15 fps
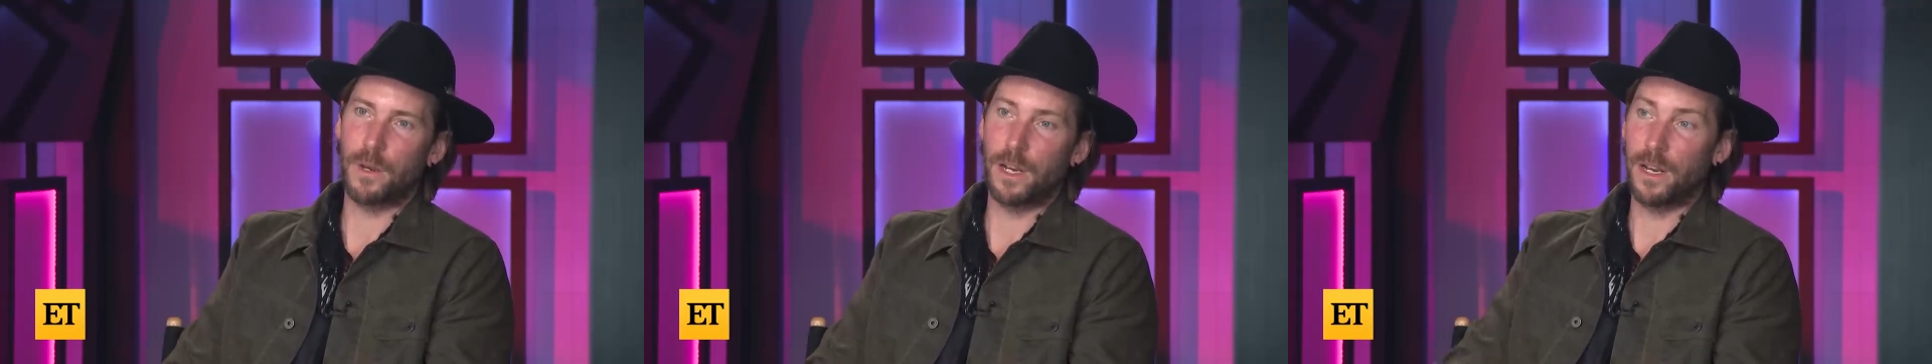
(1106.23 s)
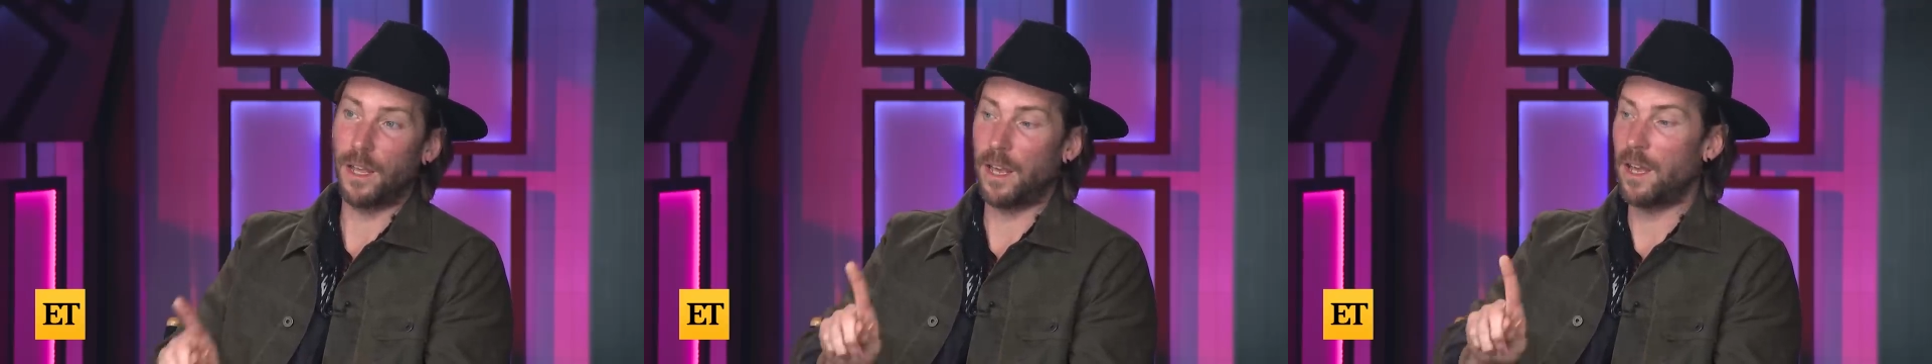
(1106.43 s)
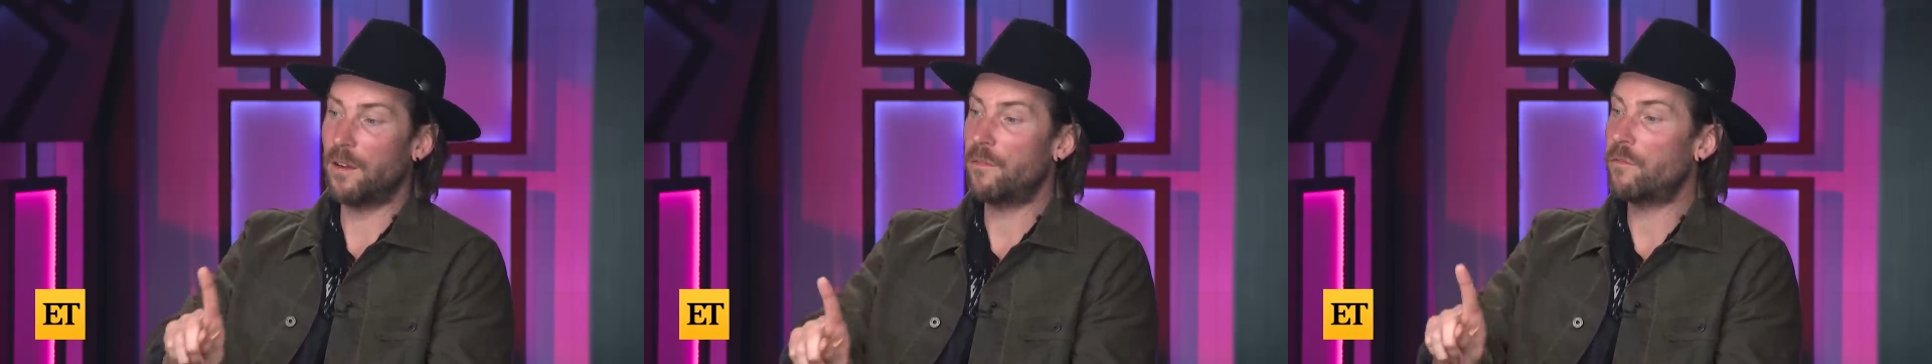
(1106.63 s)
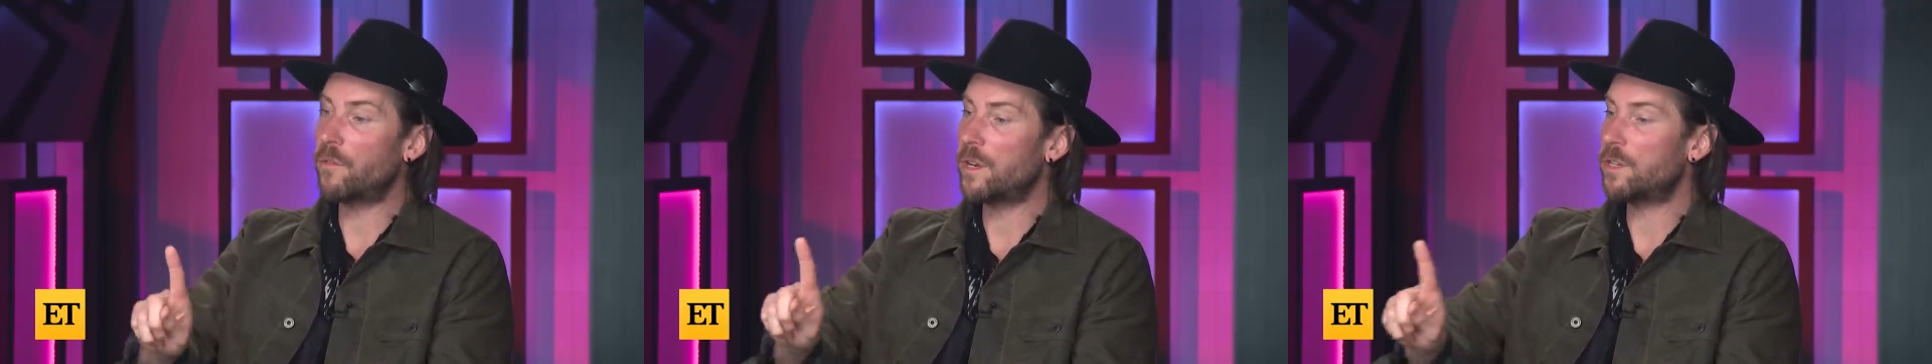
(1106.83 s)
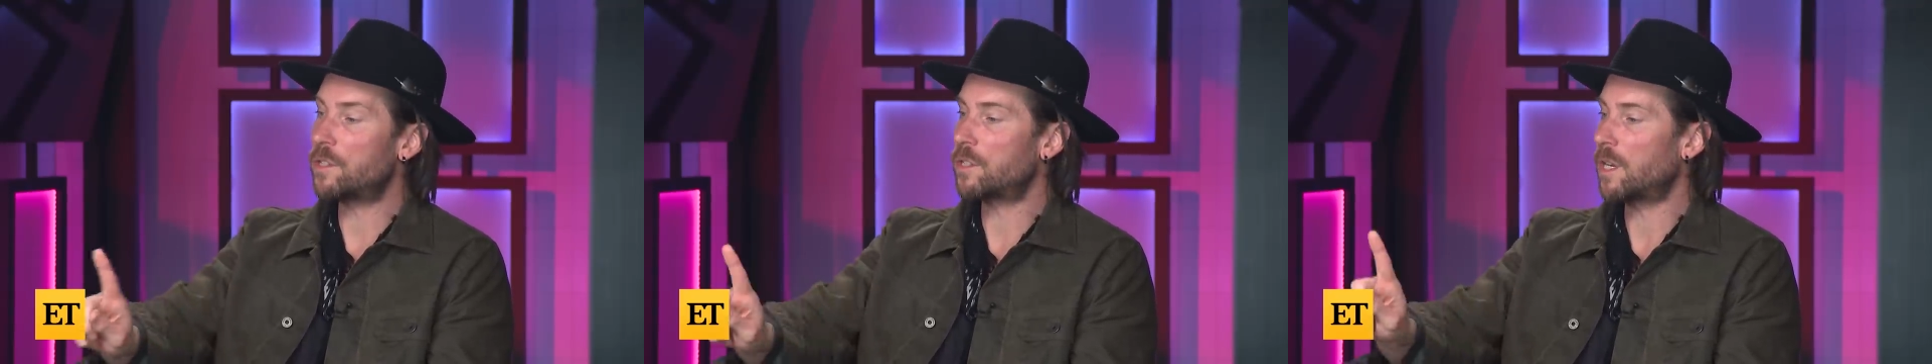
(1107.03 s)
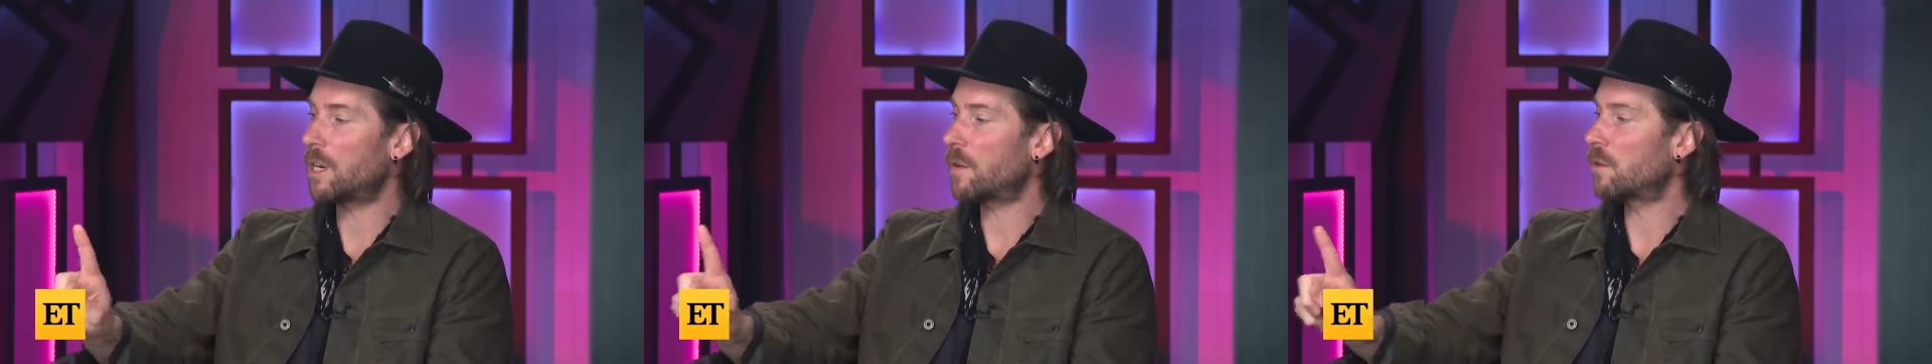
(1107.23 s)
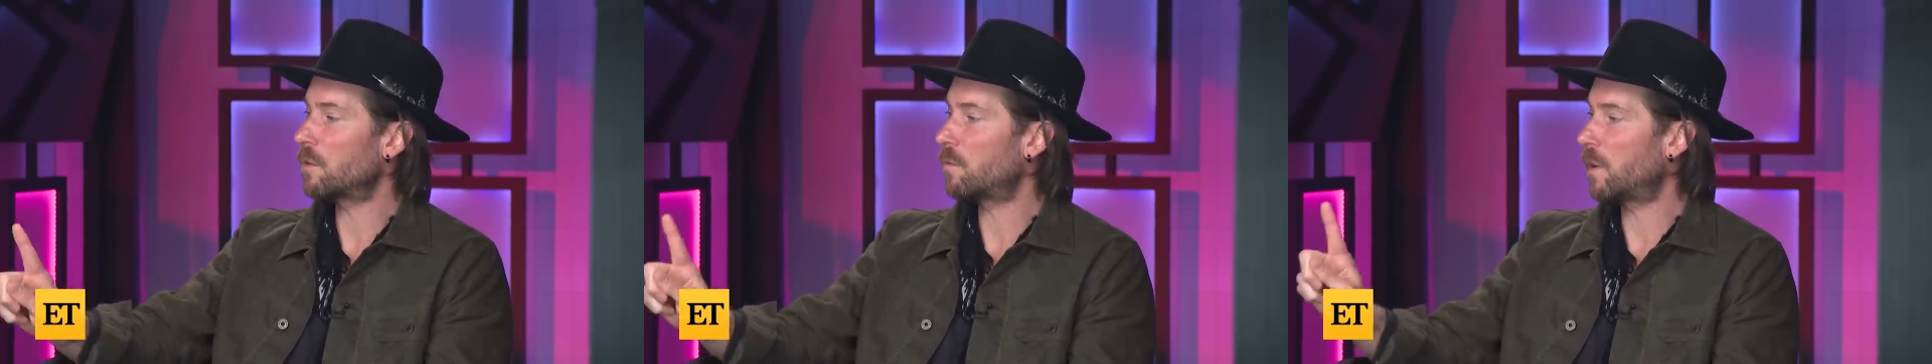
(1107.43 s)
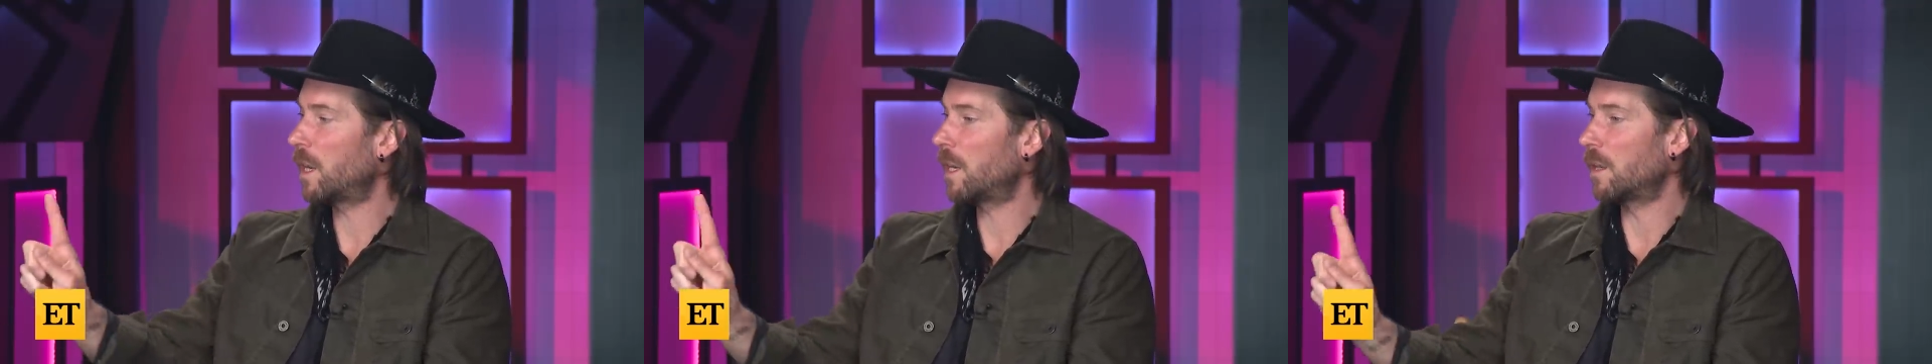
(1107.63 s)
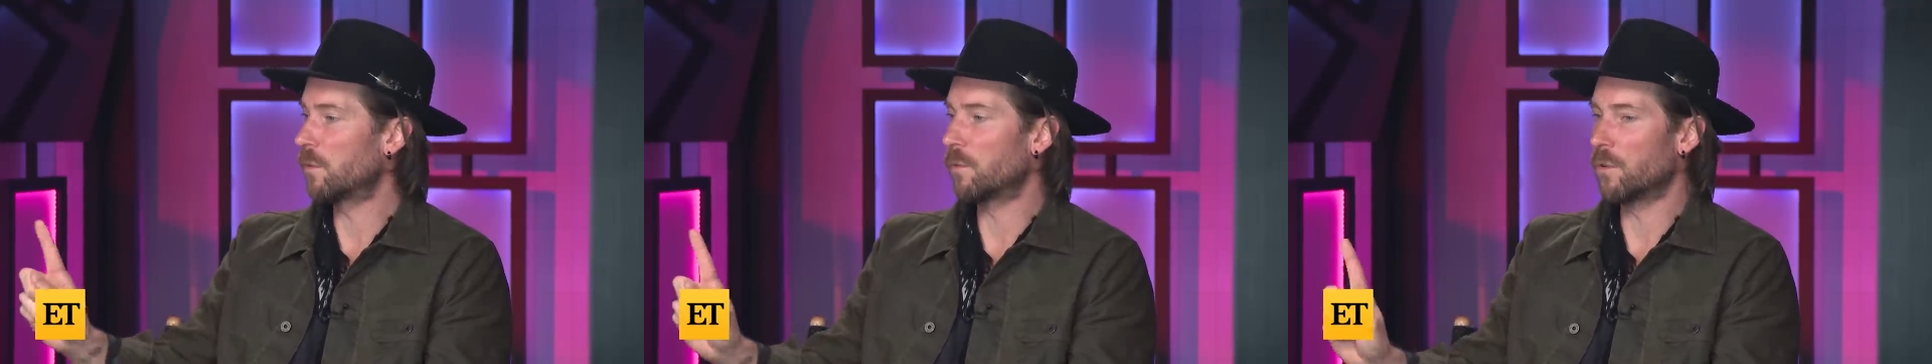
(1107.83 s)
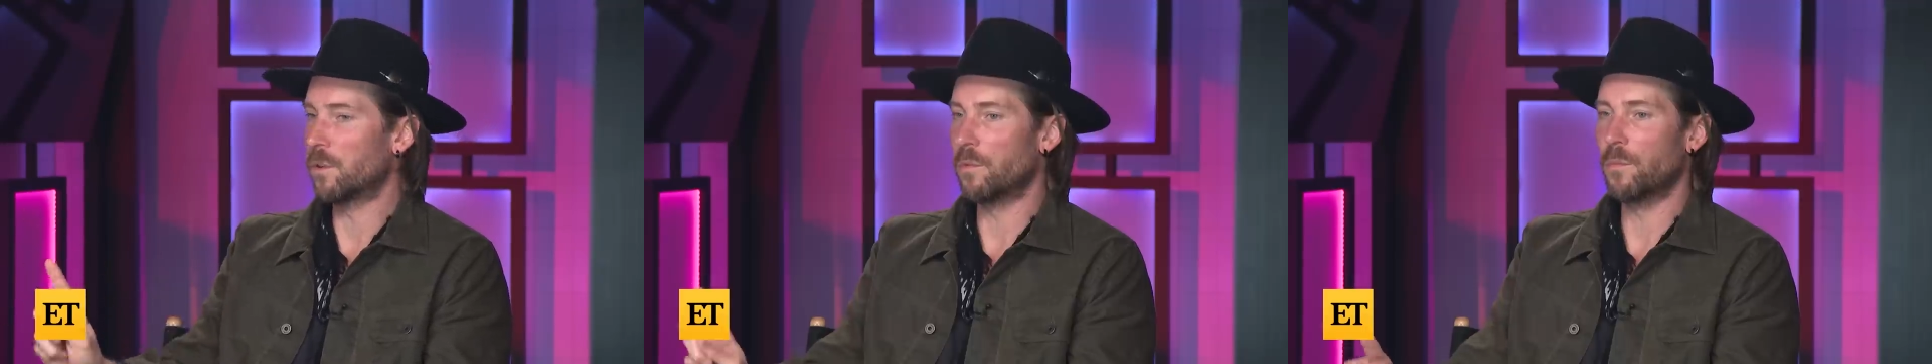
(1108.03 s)
and in every chair in the waiting
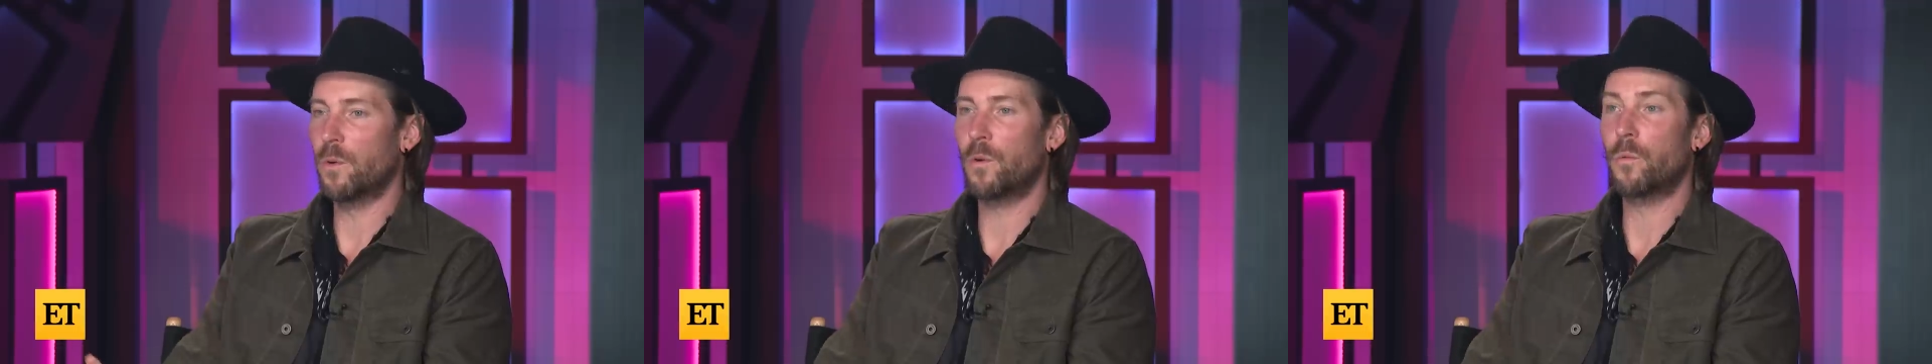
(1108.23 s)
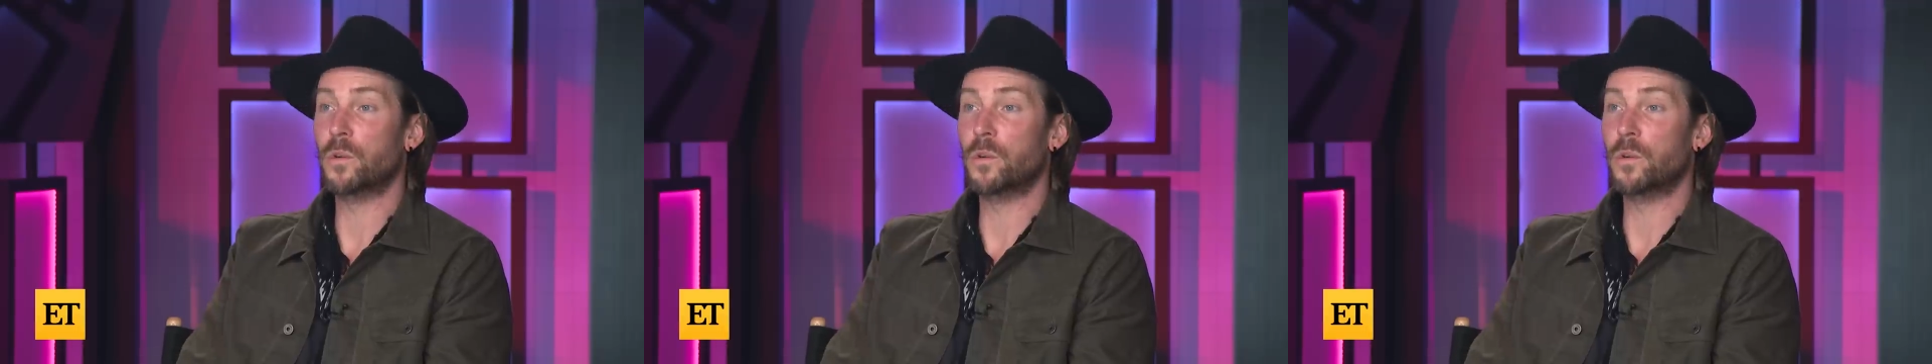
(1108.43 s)
room